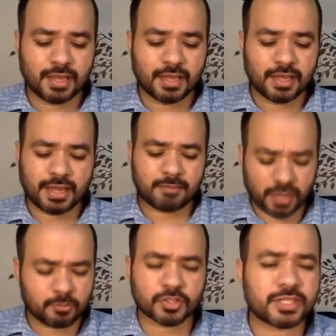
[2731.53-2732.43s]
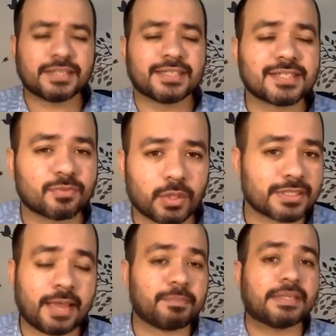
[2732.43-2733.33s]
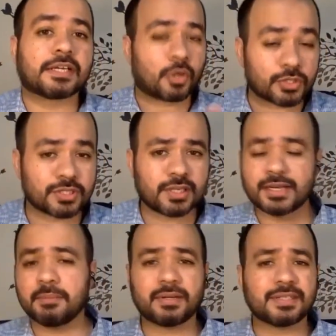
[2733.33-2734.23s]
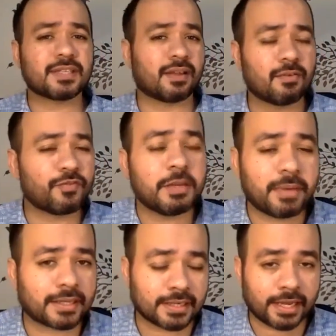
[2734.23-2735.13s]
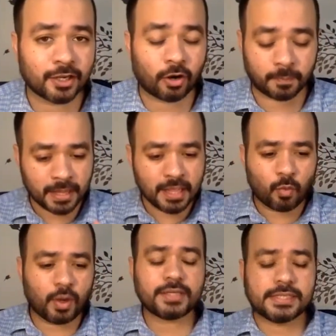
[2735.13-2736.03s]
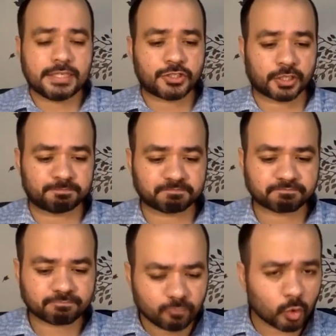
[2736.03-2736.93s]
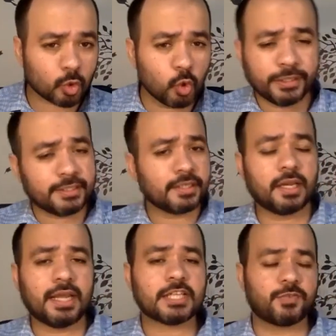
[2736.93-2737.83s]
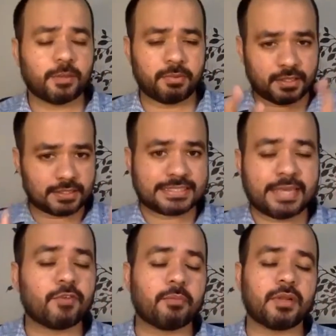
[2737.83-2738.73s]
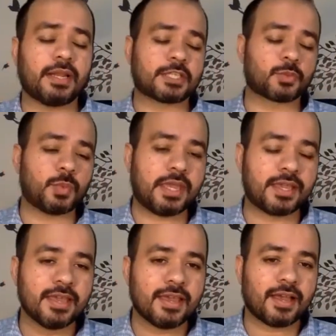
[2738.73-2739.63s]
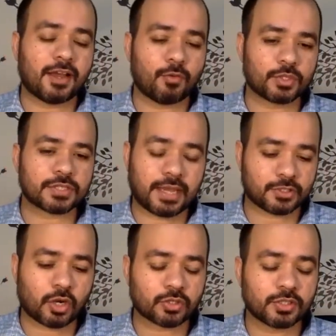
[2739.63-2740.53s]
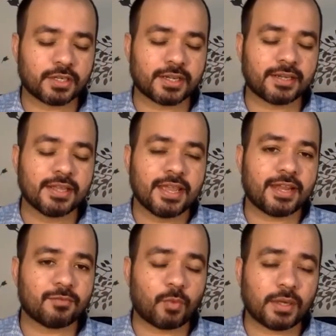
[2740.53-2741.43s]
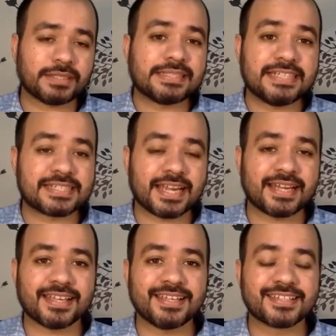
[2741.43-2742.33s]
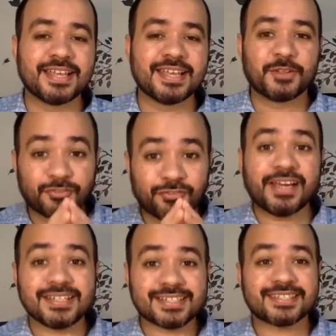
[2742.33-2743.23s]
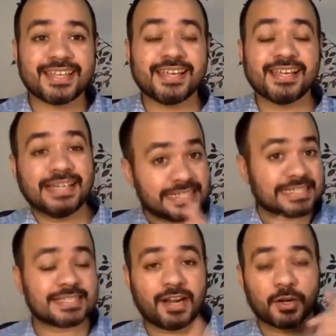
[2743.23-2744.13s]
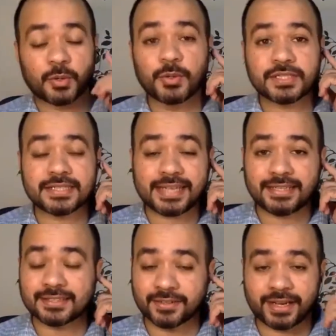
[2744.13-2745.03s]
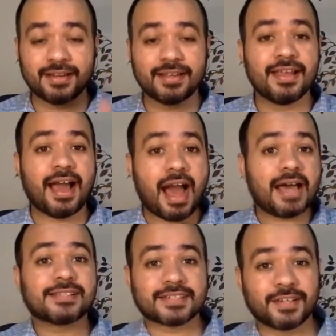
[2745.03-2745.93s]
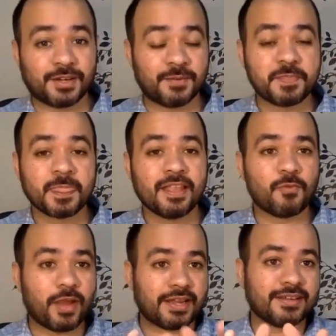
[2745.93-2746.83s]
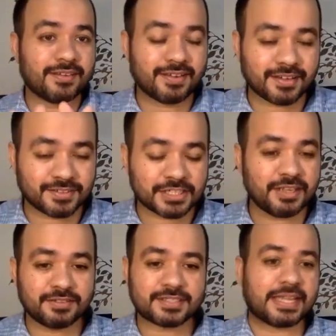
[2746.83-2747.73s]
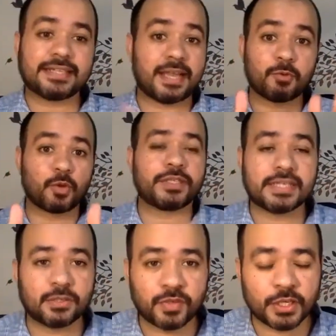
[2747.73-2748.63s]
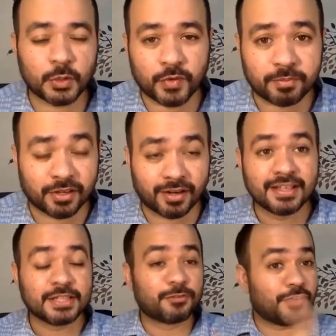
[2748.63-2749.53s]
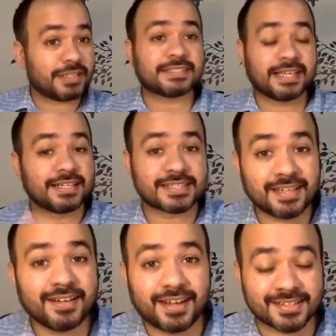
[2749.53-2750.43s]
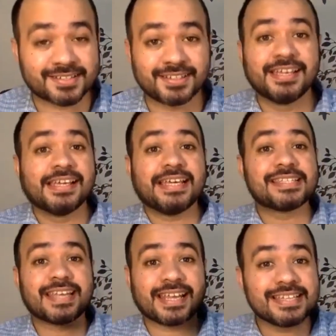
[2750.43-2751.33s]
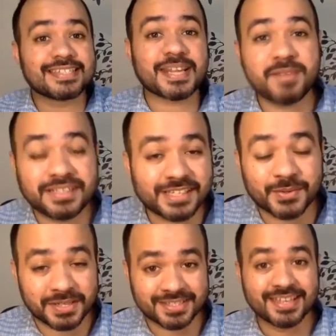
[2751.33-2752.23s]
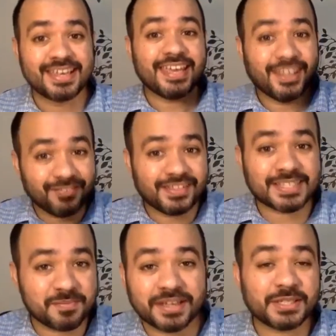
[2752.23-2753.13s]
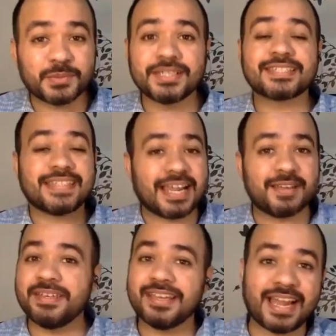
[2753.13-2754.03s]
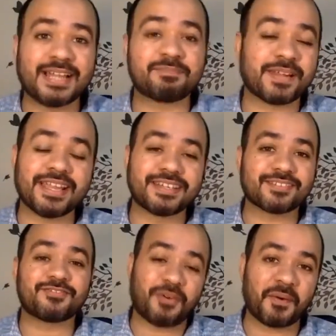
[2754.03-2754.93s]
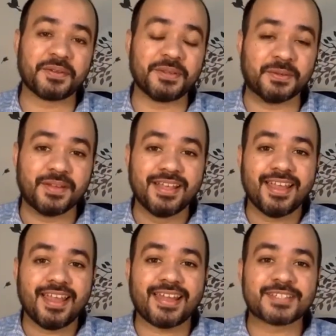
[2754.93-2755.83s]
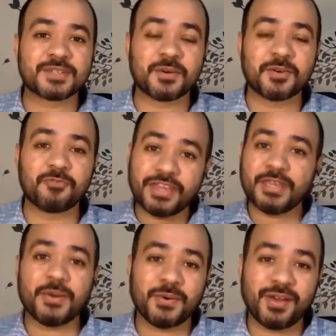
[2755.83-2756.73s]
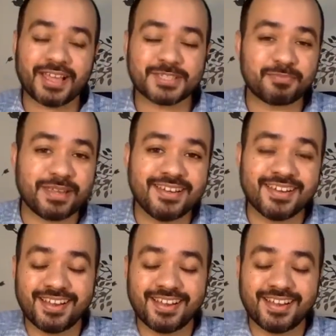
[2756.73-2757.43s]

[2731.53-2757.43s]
I'm not saying this is what's happening across the country, but these are feedback that I got. One teacher who attended our last webinar, the same webinar last week, I talked to her, and one thing she said is the first thing her son, who was in 10th grade, asked her when she said that I'm going to attend a ViGEO webinar. The first thing her son asked her is there a Menti Quiz? If there's a Menti Quiz, tell me, I'll play it for you. And so ViGEO has been